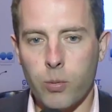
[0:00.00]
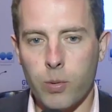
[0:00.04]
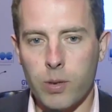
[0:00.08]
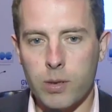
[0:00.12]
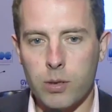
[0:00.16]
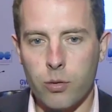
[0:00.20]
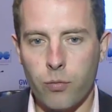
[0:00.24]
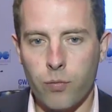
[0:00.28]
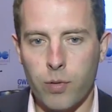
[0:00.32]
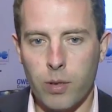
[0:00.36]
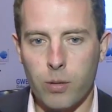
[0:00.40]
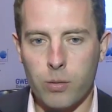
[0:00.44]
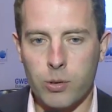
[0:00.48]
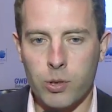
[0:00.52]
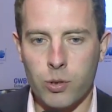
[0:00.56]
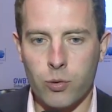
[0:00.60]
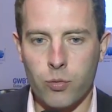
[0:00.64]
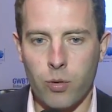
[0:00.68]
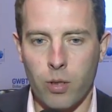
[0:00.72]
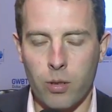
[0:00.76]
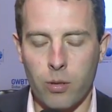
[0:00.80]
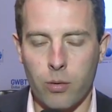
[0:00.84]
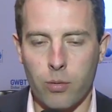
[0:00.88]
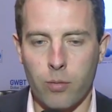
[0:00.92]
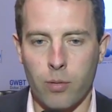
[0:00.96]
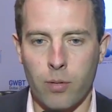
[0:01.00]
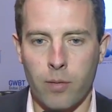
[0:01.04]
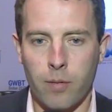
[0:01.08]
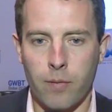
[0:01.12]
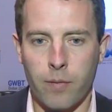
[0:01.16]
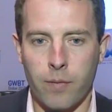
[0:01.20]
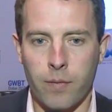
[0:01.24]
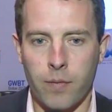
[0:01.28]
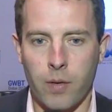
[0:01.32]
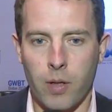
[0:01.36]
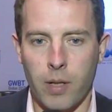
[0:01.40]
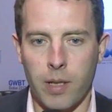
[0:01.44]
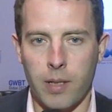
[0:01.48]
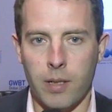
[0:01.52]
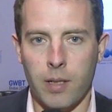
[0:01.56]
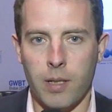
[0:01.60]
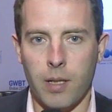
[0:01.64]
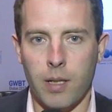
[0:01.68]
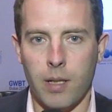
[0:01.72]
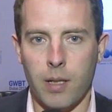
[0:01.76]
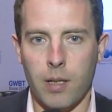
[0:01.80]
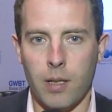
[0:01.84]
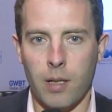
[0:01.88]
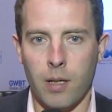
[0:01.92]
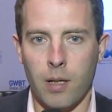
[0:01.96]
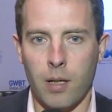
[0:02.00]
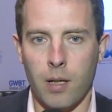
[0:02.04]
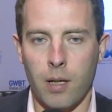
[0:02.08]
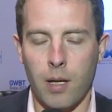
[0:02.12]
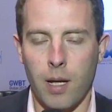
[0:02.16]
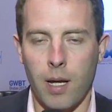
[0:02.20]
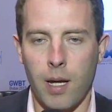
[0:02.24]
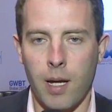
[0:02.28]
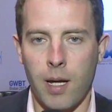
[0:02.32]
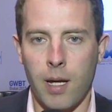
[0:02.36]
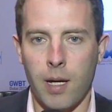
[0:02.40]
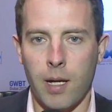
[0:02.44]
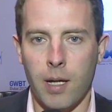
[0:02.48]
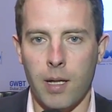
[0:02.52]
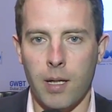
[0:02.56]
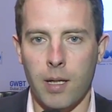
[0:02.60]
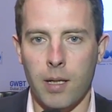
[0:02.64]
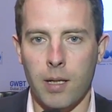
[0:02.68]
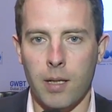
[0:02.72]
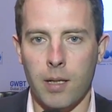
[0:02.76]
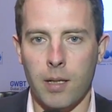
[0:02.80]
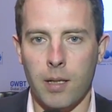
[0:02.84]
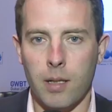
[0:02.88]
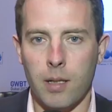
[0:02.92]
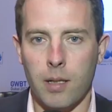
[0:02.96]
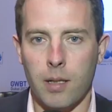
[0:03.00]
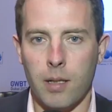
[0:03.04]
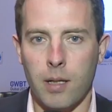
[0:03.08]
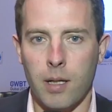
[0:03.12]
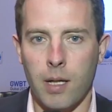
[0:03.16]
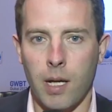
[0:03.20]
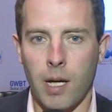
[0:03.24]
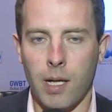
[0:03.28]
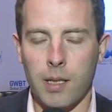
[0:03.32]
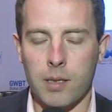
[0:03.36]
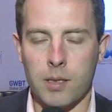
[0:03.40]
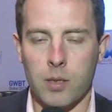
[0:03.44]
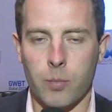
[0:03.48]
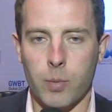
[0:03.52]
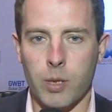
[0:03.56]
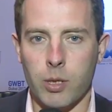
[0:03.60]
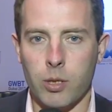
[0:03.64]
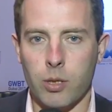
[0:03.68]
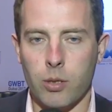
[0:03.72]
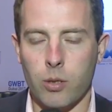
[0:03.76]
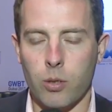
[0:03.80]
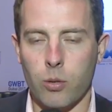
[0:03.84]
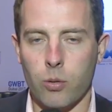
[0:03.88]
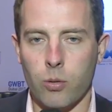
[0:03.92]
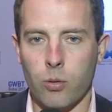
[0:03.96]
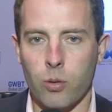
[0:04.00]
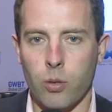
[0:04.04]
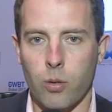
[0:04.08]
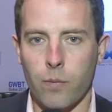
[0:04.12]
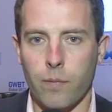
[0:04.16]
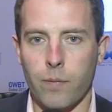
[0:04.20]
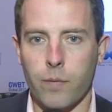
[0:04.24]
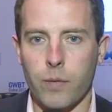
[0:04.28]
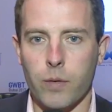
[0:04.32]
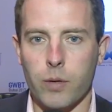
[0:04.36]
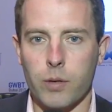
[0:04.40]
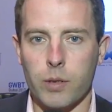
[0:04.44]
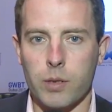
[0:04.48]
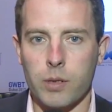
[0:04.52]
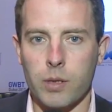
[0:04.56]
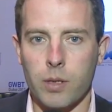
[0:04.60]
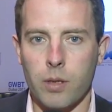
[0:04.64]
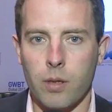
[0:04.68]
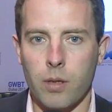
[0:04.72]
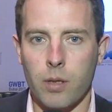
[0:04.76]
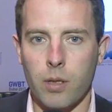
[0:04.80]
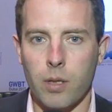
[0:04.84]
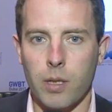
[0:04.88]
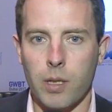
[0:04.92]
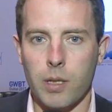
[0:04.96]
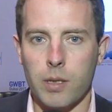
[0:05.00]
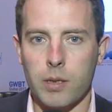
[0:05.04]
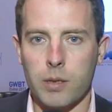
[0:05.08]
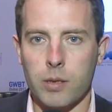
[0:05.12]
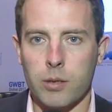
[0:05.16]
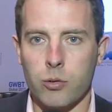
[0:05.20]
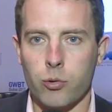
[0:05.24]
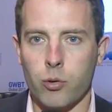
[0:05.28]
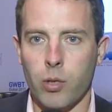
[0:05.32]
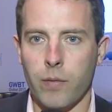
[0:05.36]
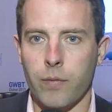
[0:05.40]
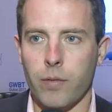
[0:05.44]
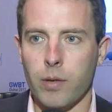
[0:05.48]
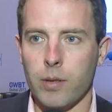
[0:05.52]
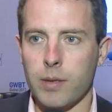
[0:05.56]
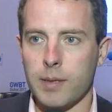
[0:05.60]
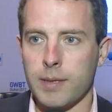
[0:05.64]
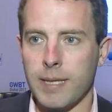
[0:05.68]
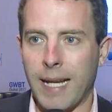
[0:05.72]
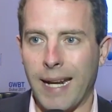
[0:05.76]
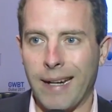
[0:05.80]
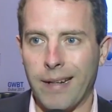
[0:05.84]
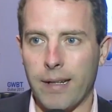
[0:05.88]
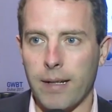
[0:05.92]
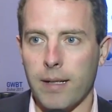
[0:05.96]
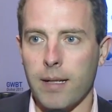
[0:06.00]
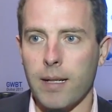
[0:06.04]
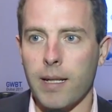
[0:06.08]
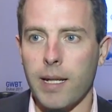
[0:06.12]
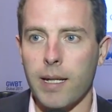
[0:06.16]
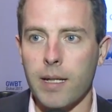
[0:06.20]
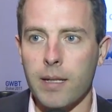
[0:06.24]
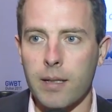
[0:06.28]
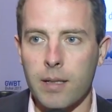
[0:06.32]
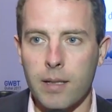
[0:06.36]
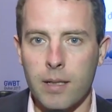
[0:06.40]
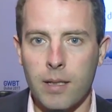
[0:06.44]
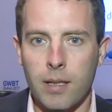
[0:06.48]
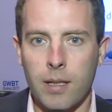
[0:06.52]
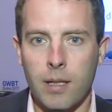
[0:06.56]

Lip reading: always a real struggle finding a exhibition or conference that is driven technically,